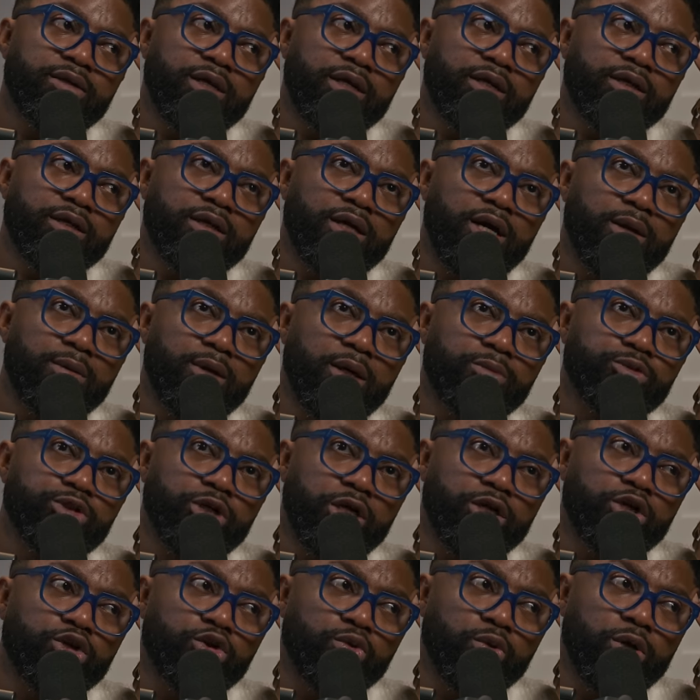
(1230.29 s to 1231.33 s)
Like, I'm
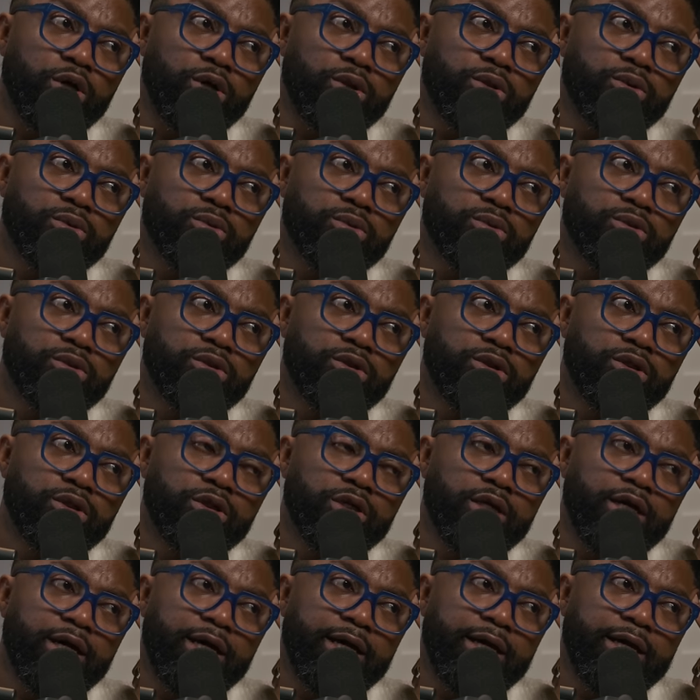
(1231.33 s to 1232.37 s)
trying to grow,
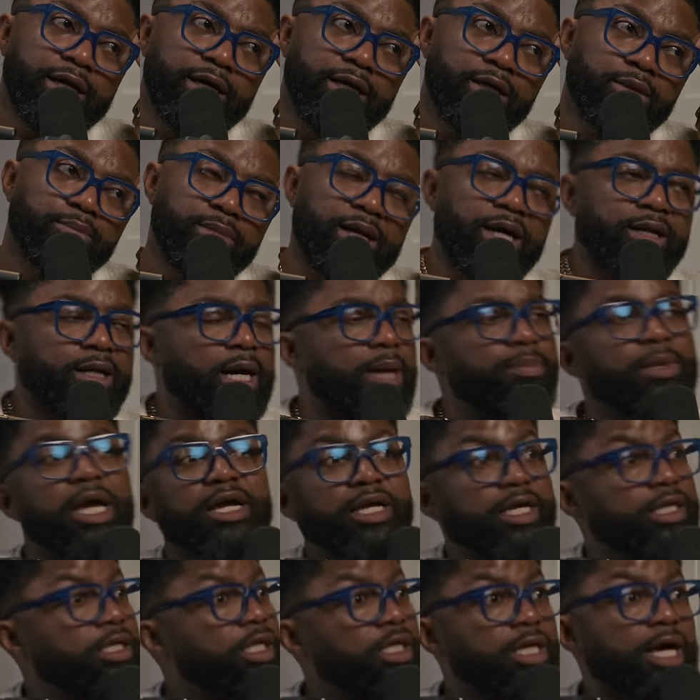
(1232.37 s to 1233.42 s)
but I'm
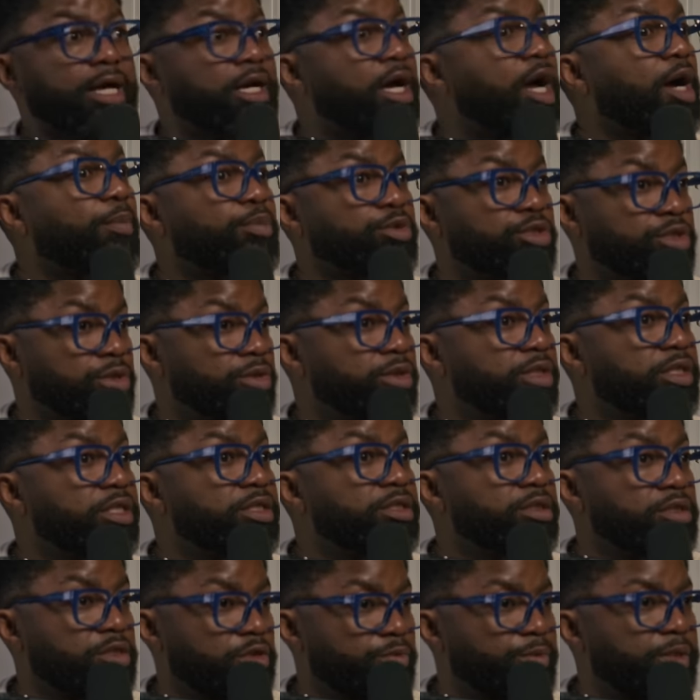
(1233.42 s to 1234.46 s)
not getting a lot of
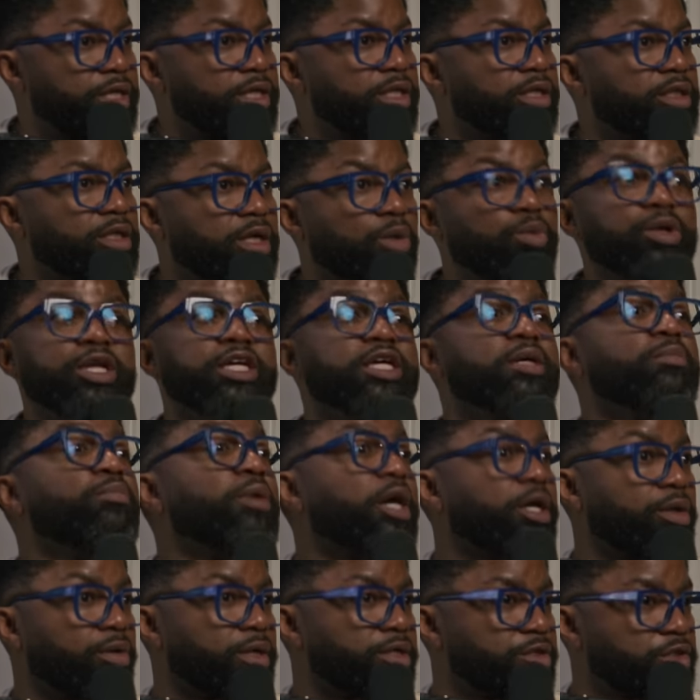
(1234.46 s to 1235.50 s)
opportunities to speak. I want to get
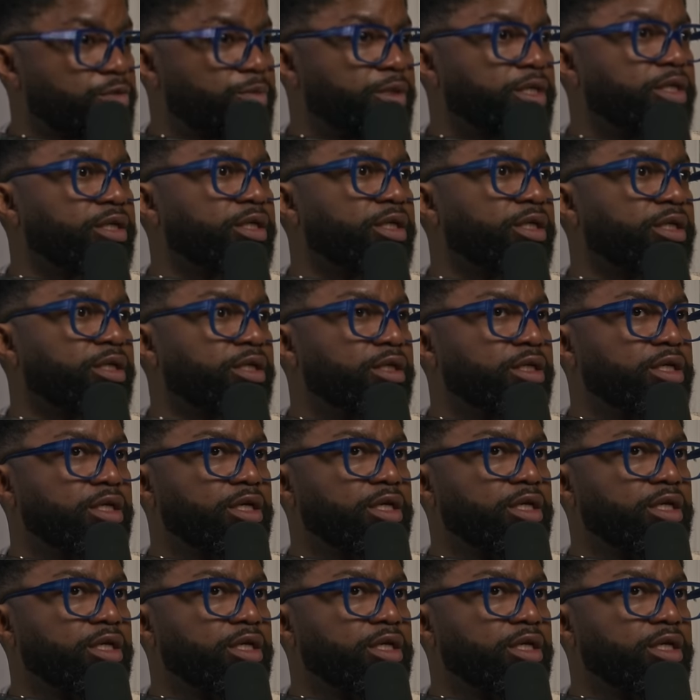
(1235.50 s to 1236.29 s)
better at speaking.